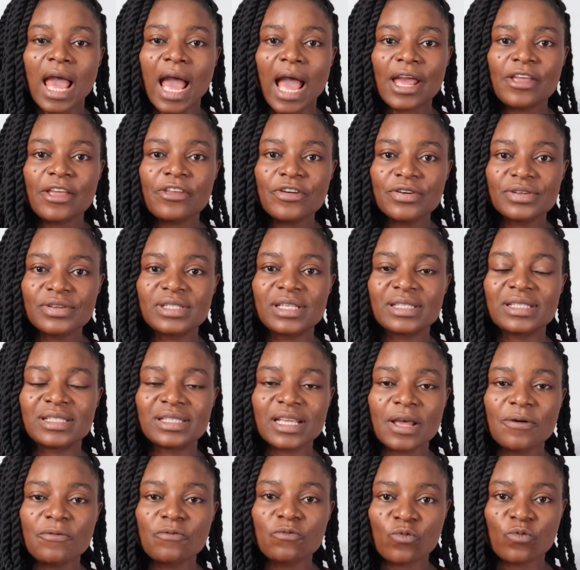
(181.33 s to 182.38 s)
I use the
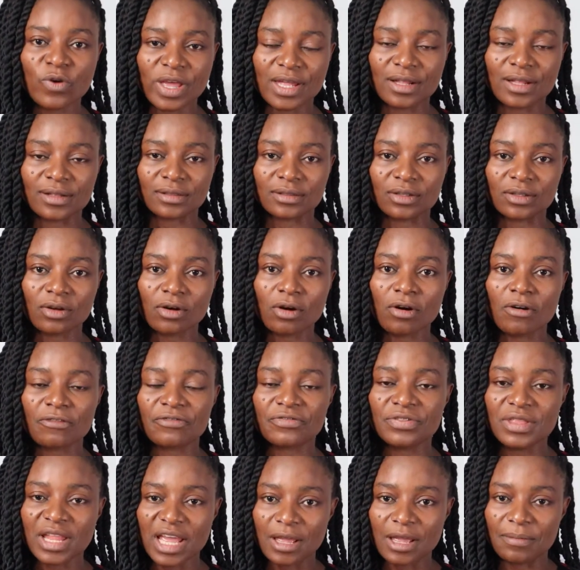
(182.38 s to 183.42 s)
same wheel
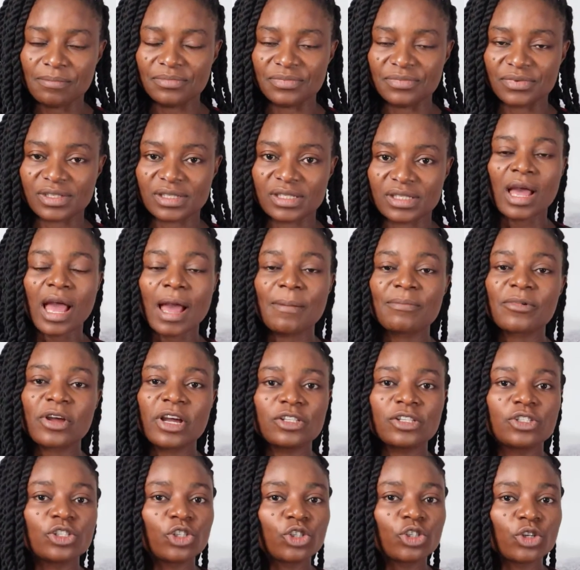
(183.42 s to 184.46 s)
of names. I'm
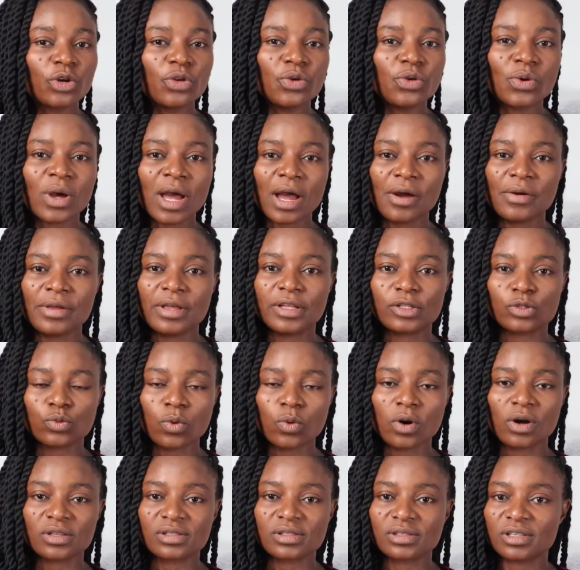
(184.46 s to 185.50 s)
going to show you how it
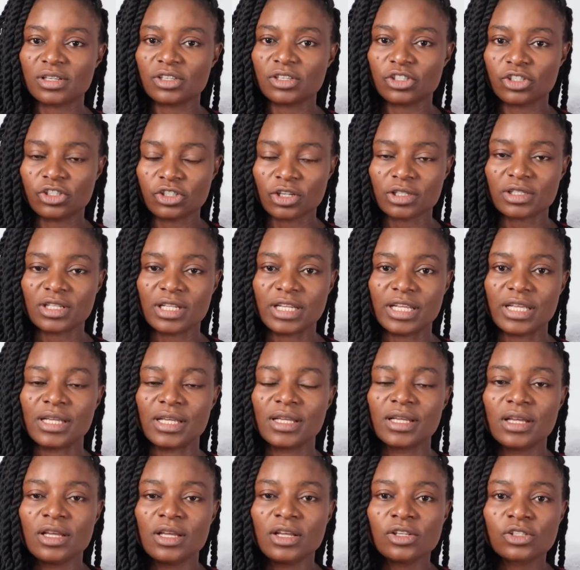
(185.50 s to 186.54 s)
works shortly.
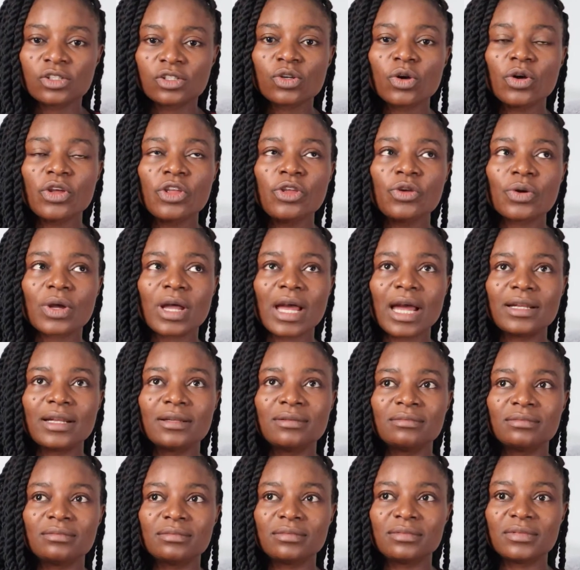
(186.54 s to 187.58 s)
So you
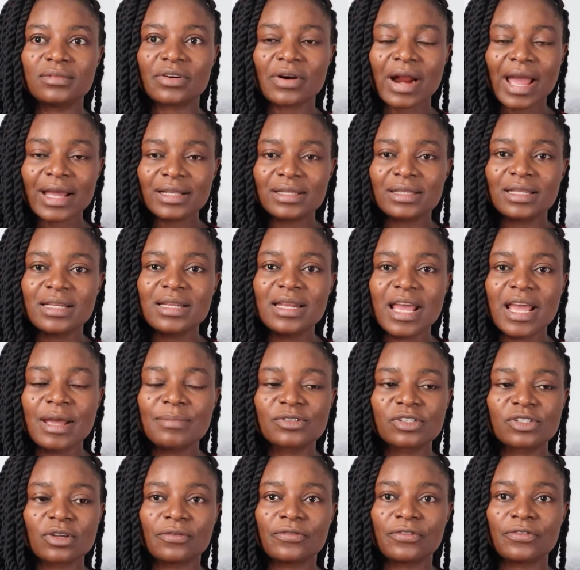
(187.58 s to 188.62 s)
can write the
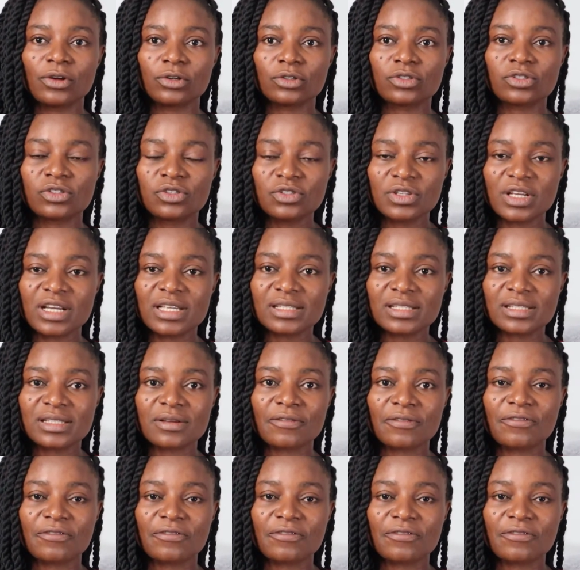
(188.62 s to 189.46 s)
names of your students.